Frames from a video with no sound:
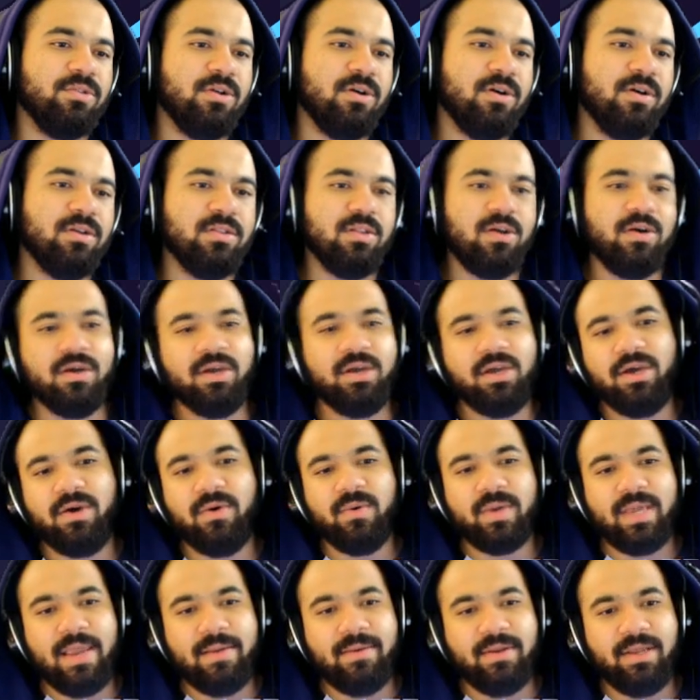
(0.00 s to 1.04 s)
long, long ago
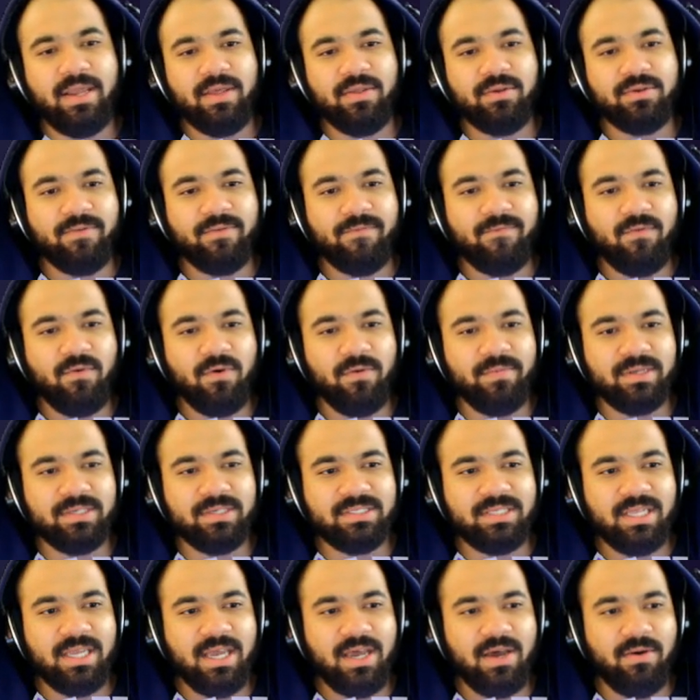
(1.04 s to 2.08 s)
came together to form this
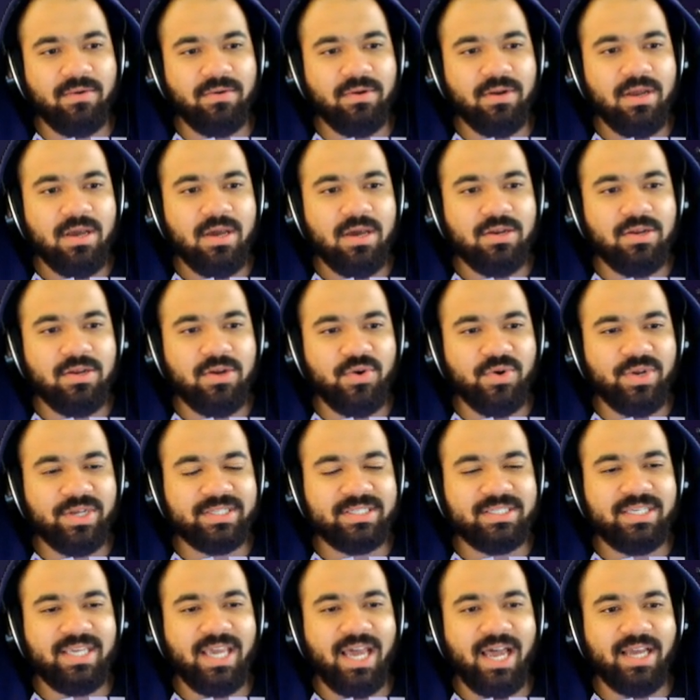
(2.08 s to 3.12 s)
town, known as
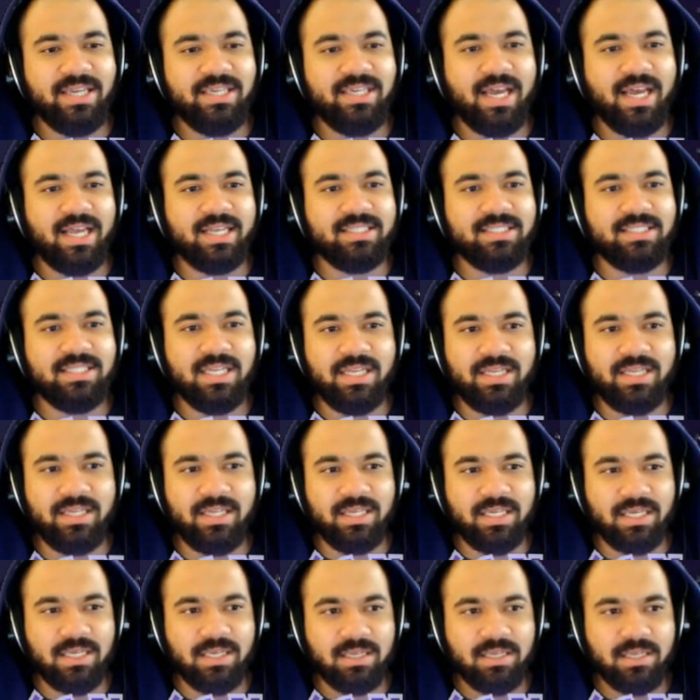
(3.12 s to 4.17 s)
Heahea
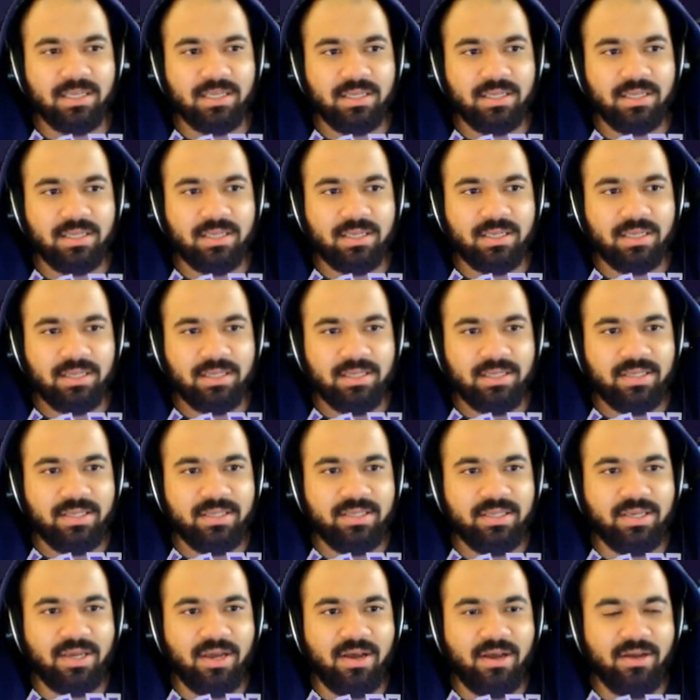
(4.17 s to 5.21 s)
City.
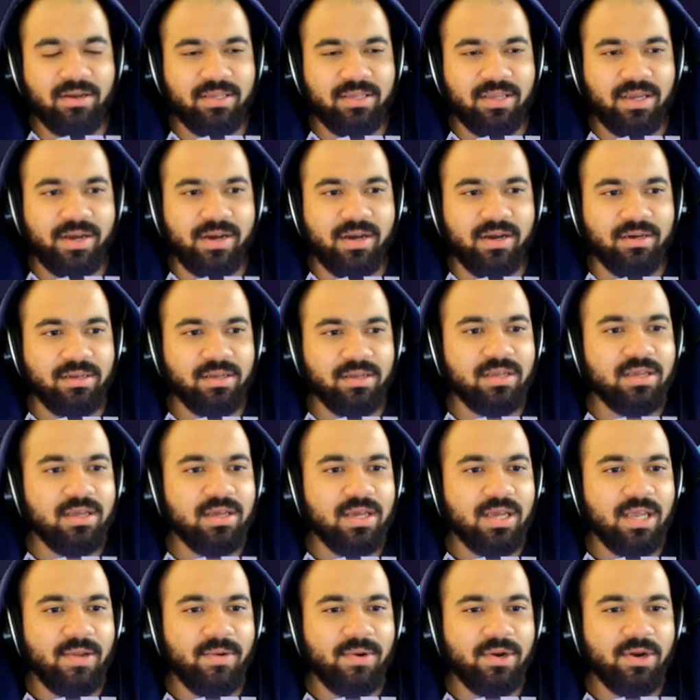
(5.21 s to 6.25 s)
Nyah, nyah.
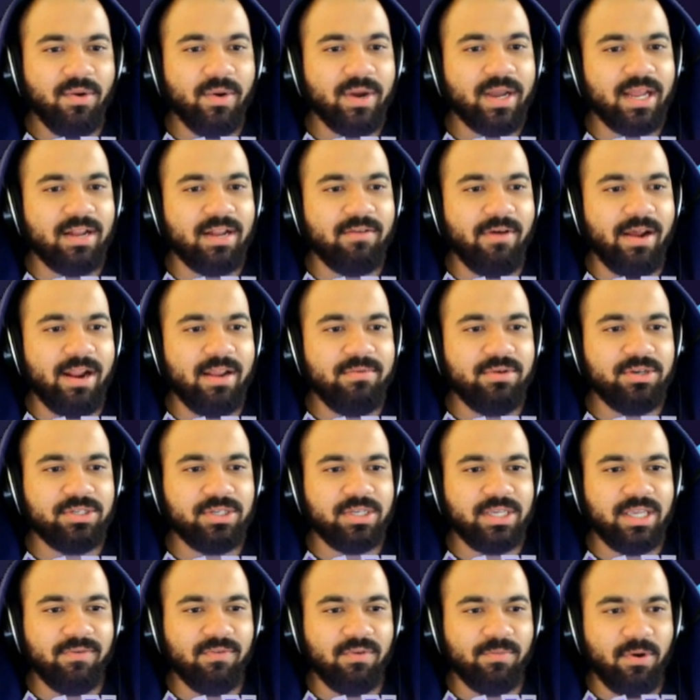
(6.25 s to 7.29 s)
You want to know what kind of item you
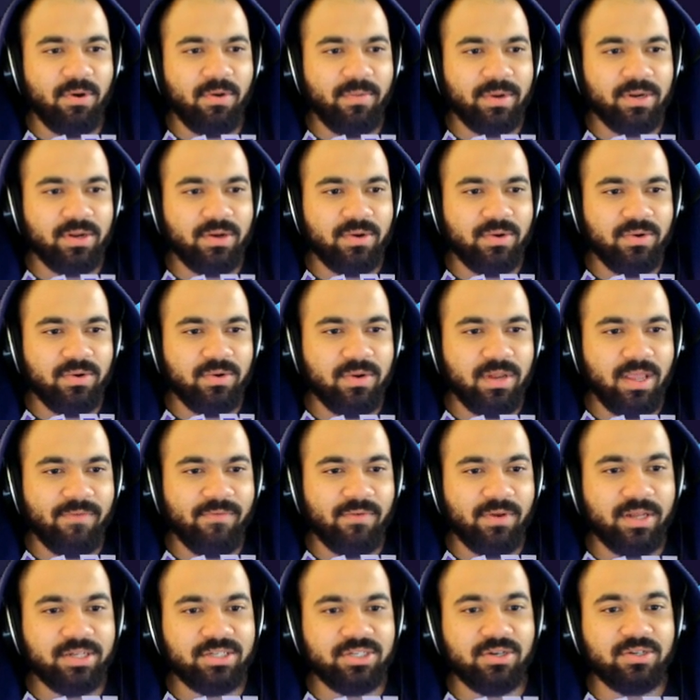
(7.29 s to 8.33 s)
should give your Pokemon to hold? If
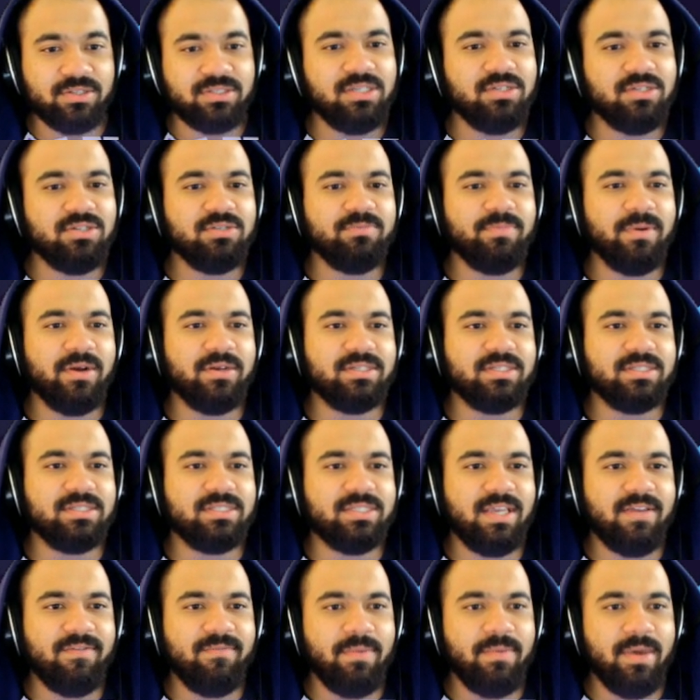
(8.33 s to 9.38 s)
you're not sure, citrus berry is a
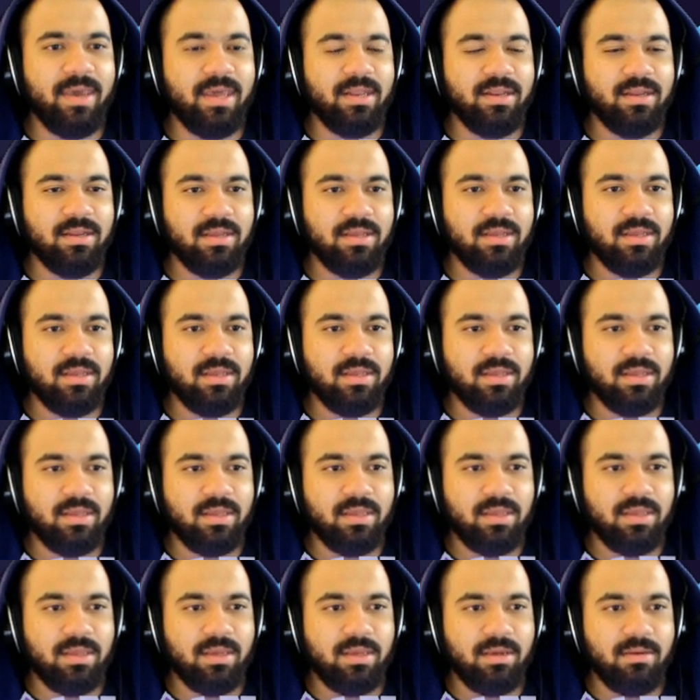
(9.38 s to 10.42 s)
safe bet.
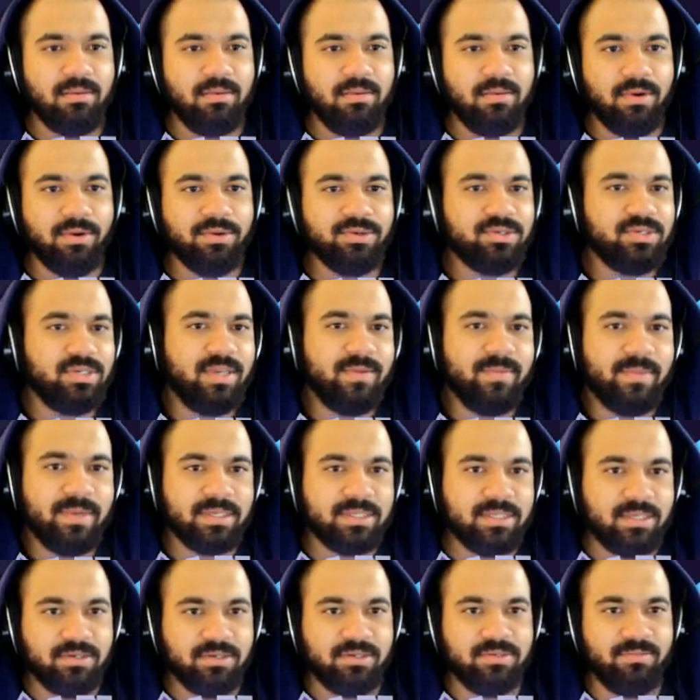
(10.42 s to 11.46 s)
Why don't you give me a
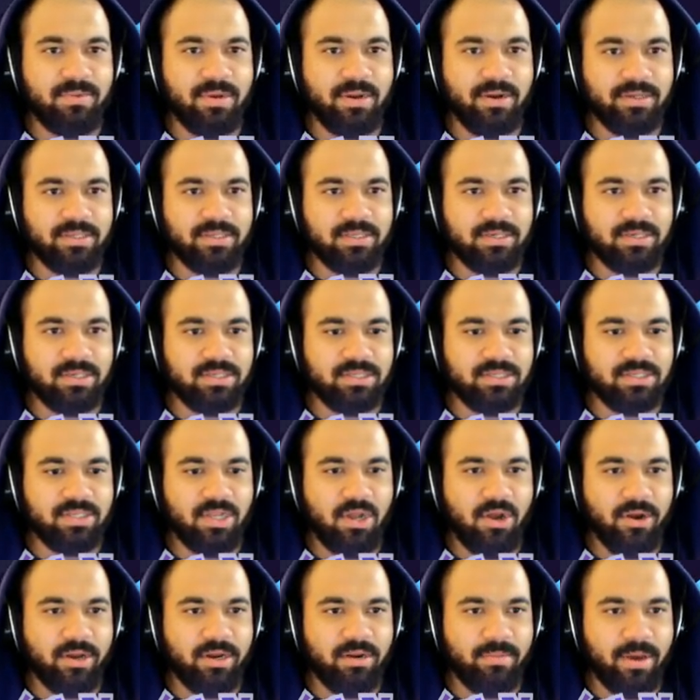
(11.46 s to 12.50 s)
citrus berry instead of just
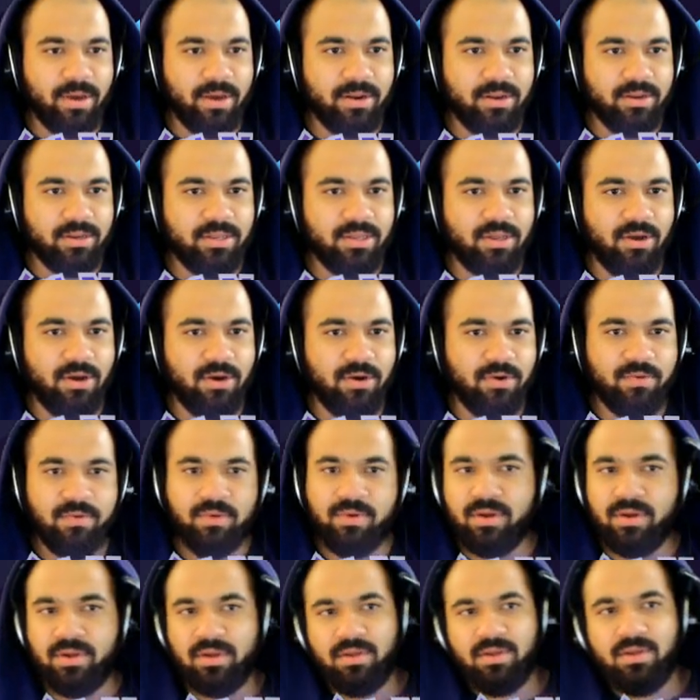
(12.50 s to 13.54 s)
talking about it, you ho?
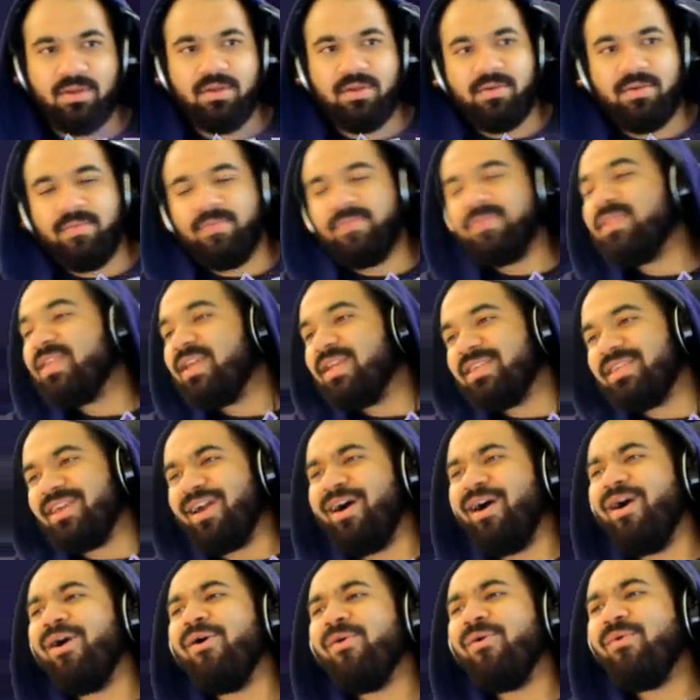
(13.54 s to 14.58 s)
You
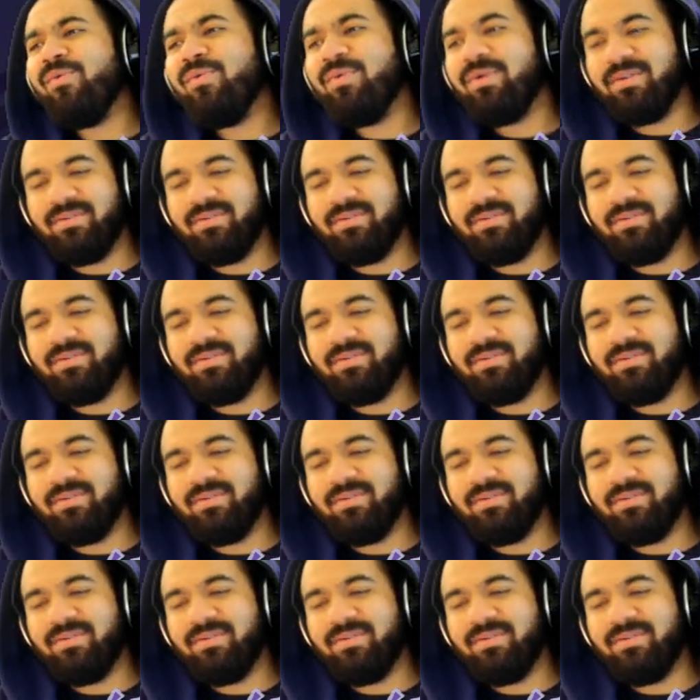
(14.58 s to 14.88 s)
ho?